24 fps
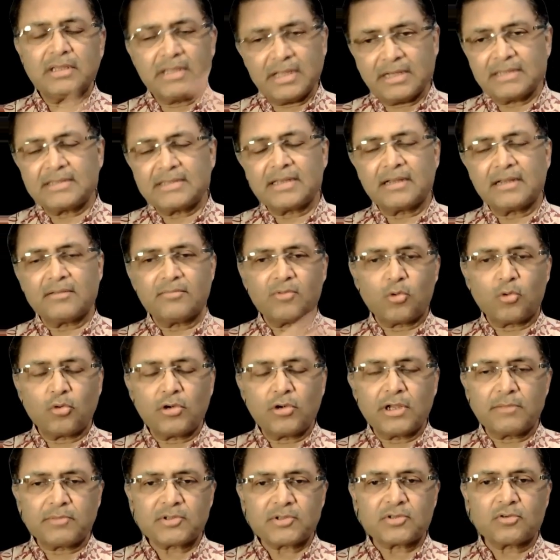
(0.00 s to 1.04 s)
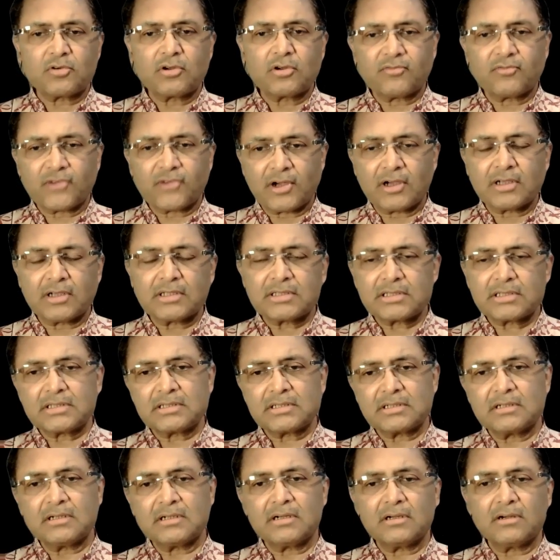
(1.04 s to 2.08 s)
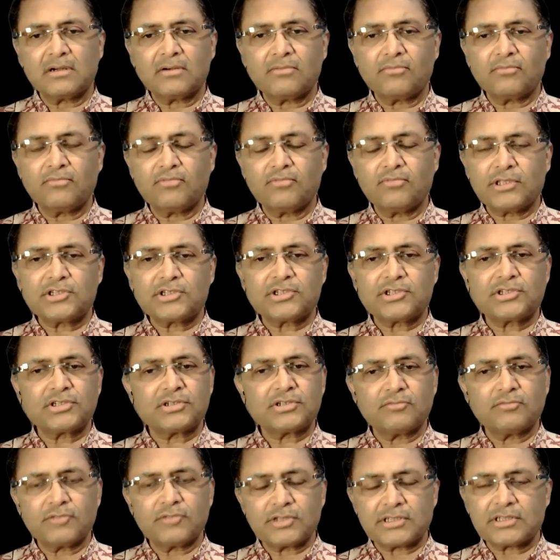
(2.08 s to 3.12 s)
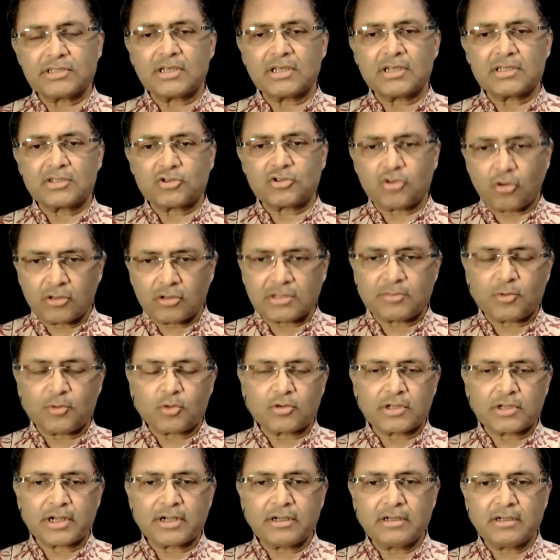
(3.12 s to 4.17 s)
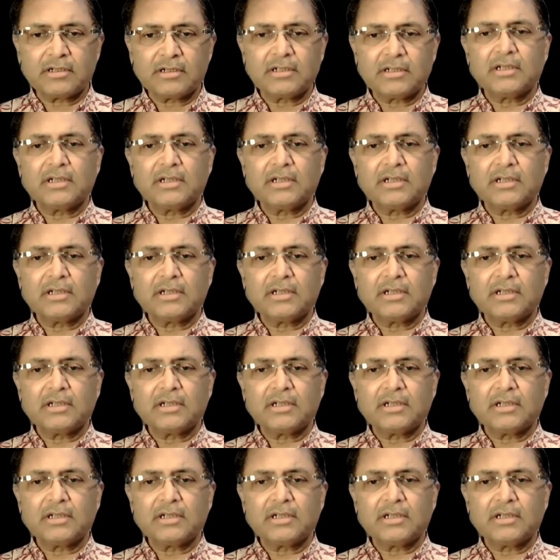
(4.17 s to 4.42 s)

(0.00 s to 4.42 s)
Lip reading: There is an old episode of ours which talks about that,